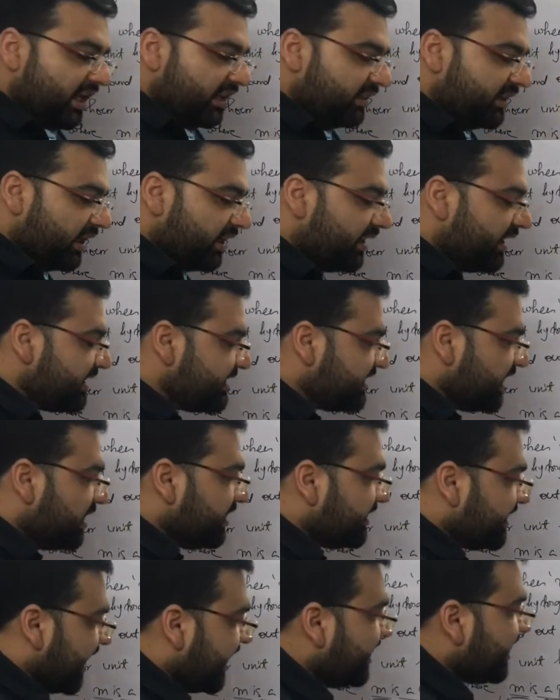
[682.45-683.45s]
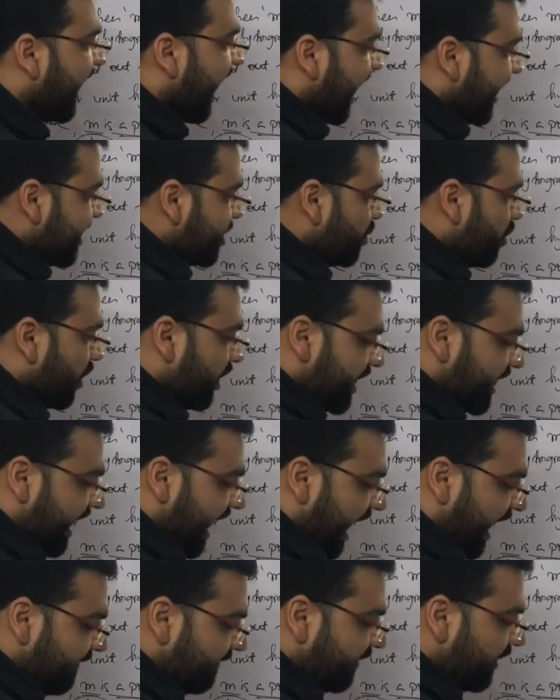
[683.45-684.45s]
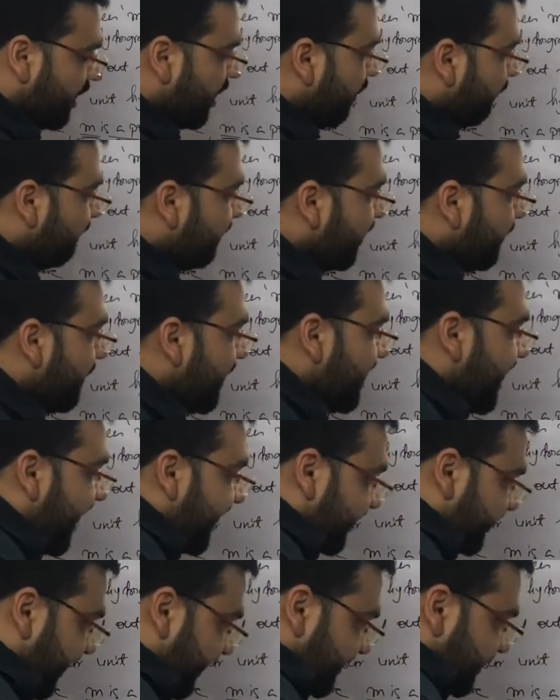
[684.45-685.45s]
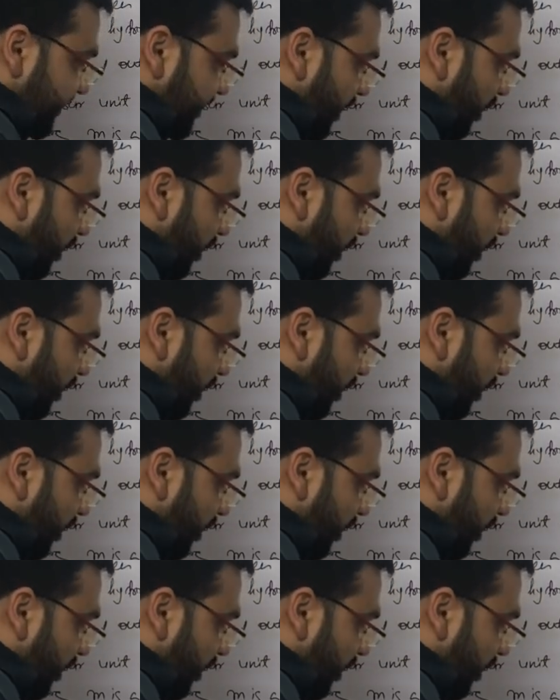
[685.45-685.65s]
the resultant hydrograph will be like this.